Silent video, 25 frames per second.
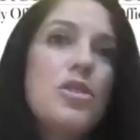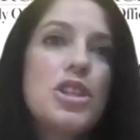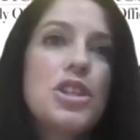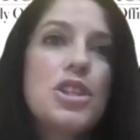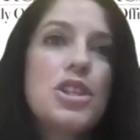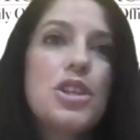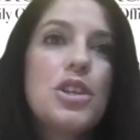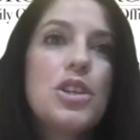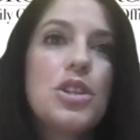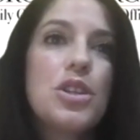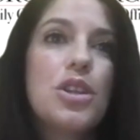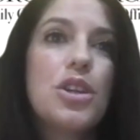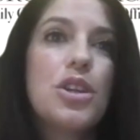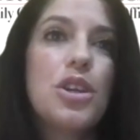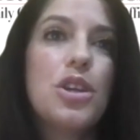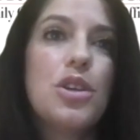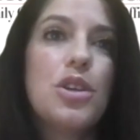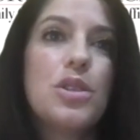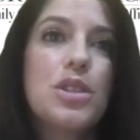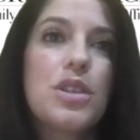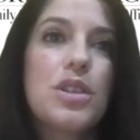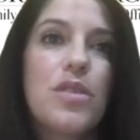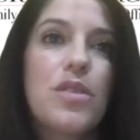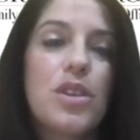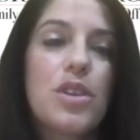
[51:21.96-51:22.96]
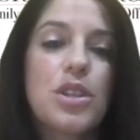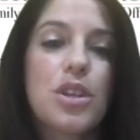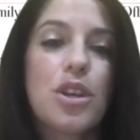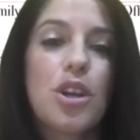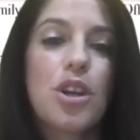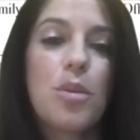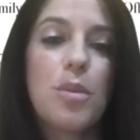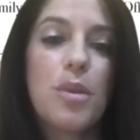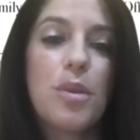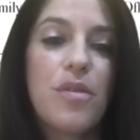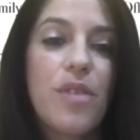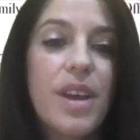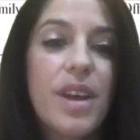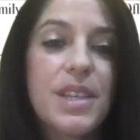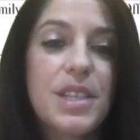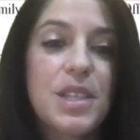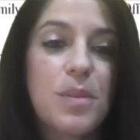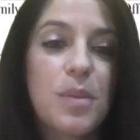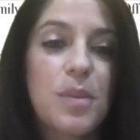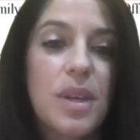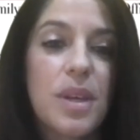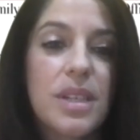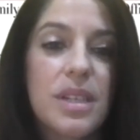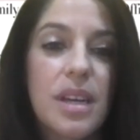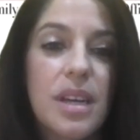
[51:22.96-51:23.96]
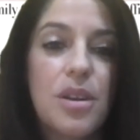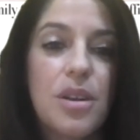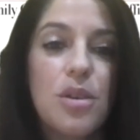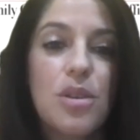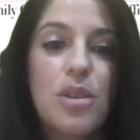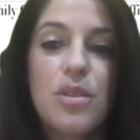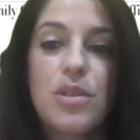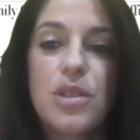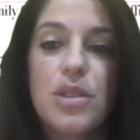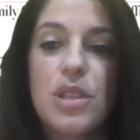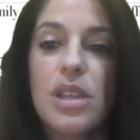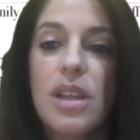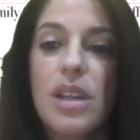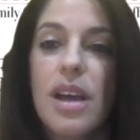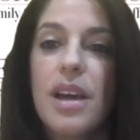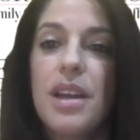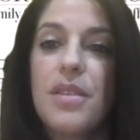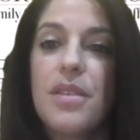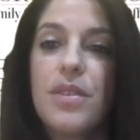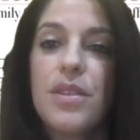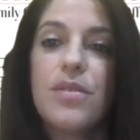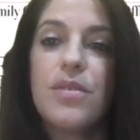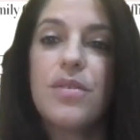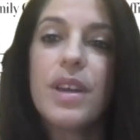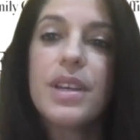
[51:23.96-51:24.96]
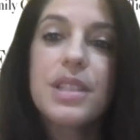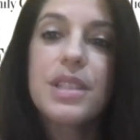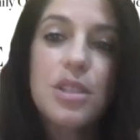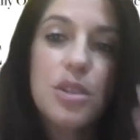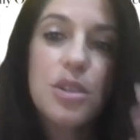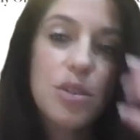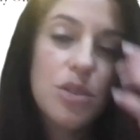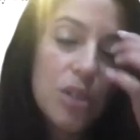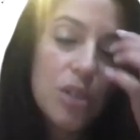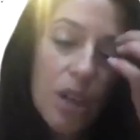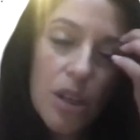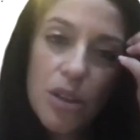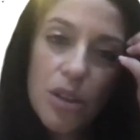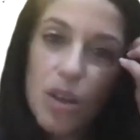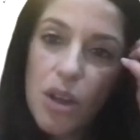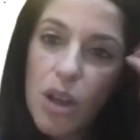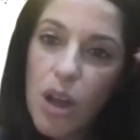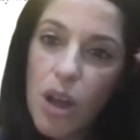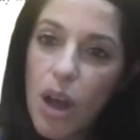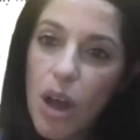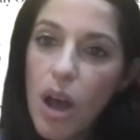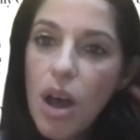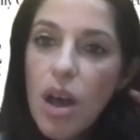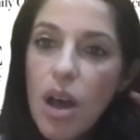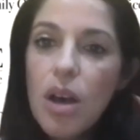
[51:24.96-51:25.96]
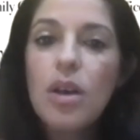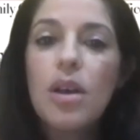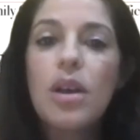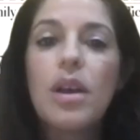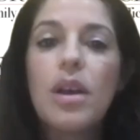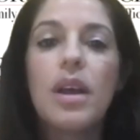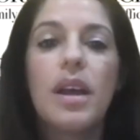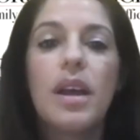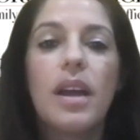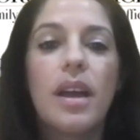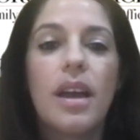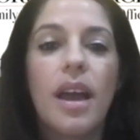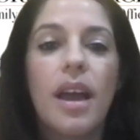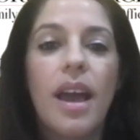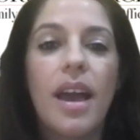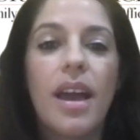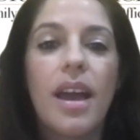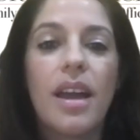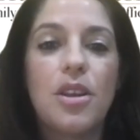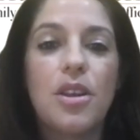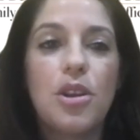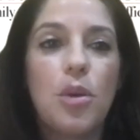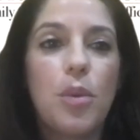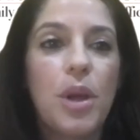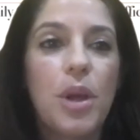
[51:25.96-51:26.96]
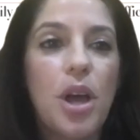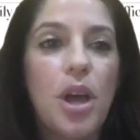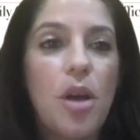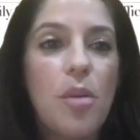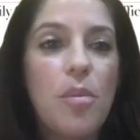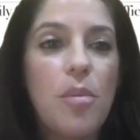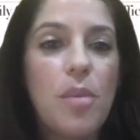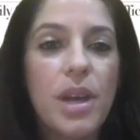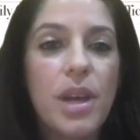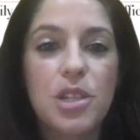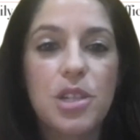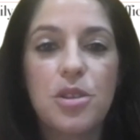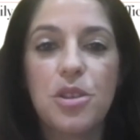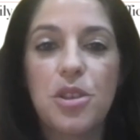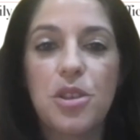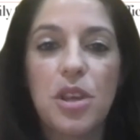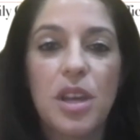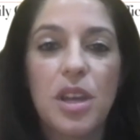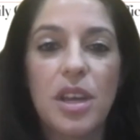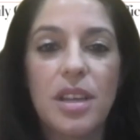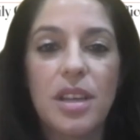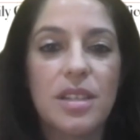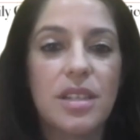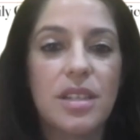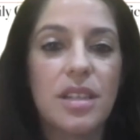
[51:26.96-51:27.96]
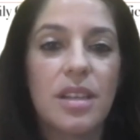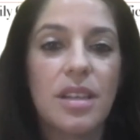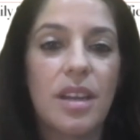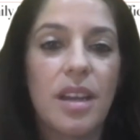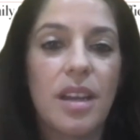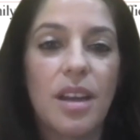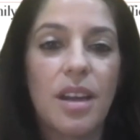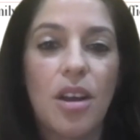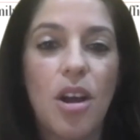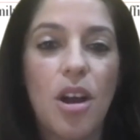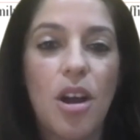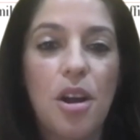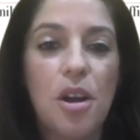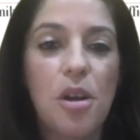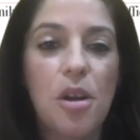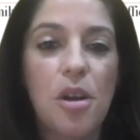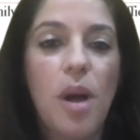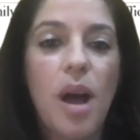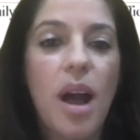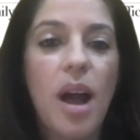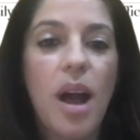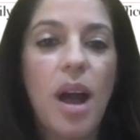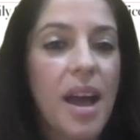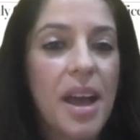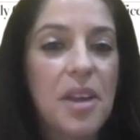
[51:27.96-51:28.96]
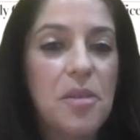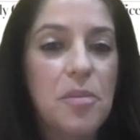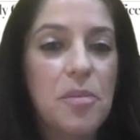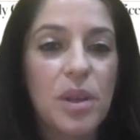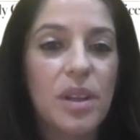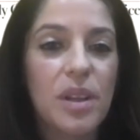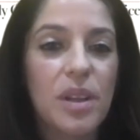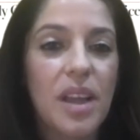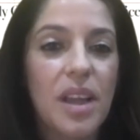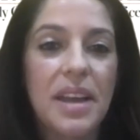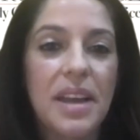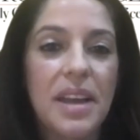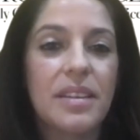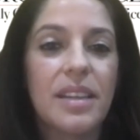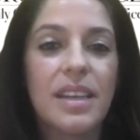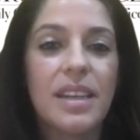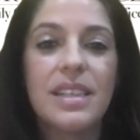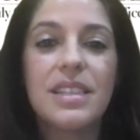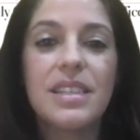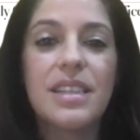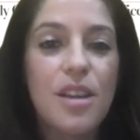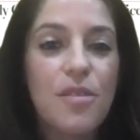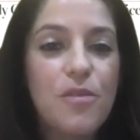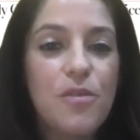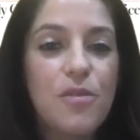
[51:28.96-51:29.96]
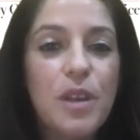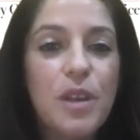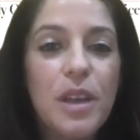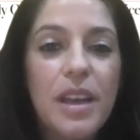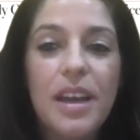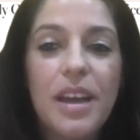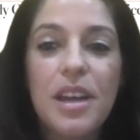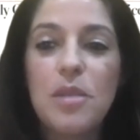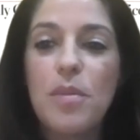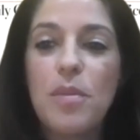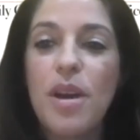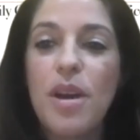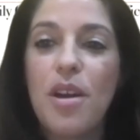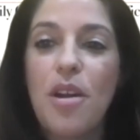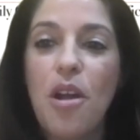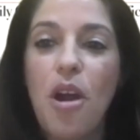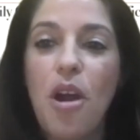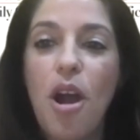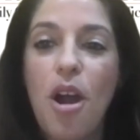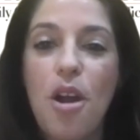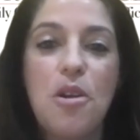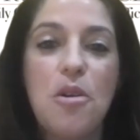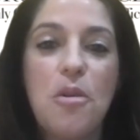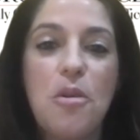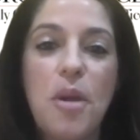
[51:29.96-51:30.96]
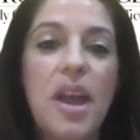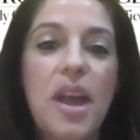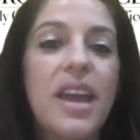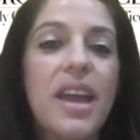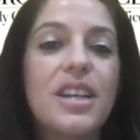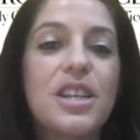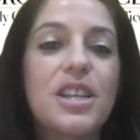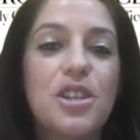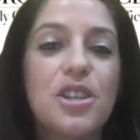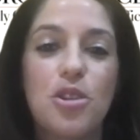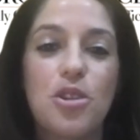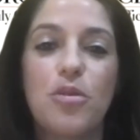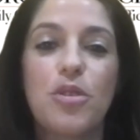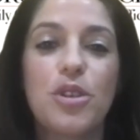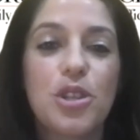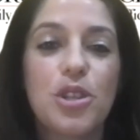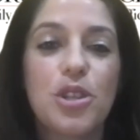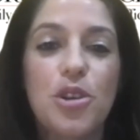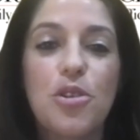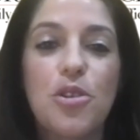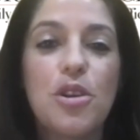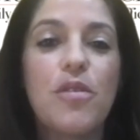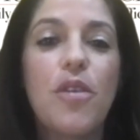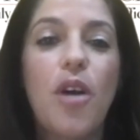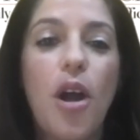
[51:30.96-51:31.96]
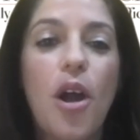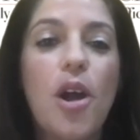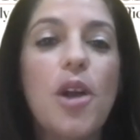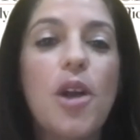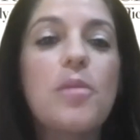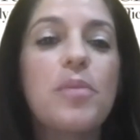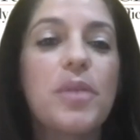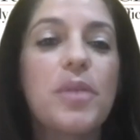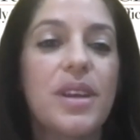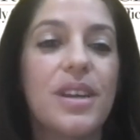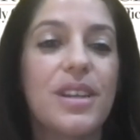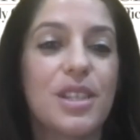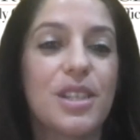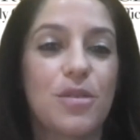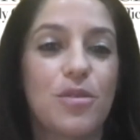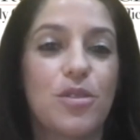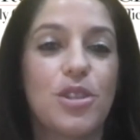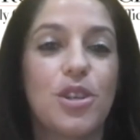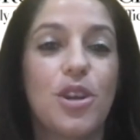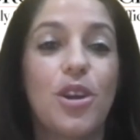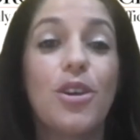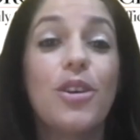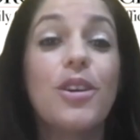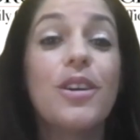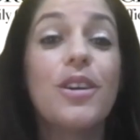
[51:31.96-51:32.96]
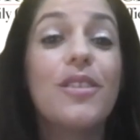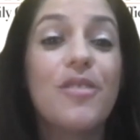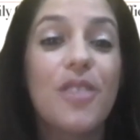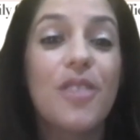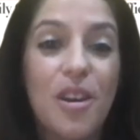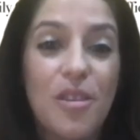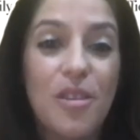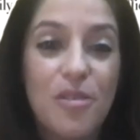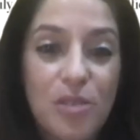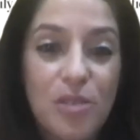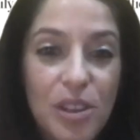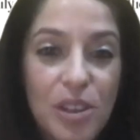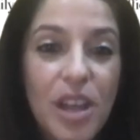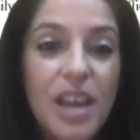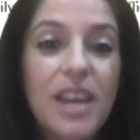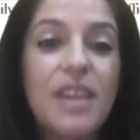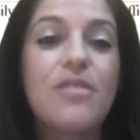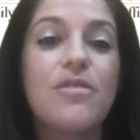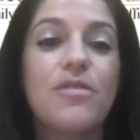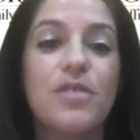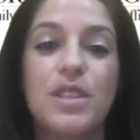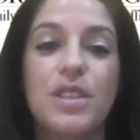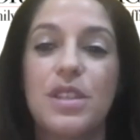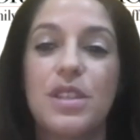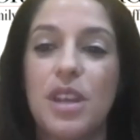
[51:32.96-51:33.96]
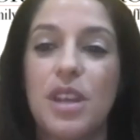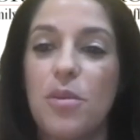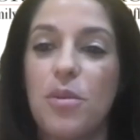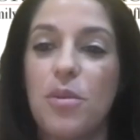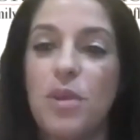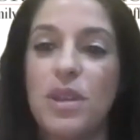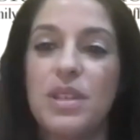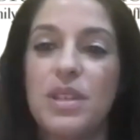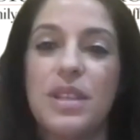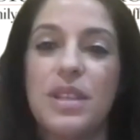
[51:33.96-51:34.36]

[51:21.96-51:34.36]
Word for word: just the, the use of the term investment i know there's a lot of investors on the call and you know we all measure things in in roi but like let's not forget about roh you know return of heartbeats return of, of lives that we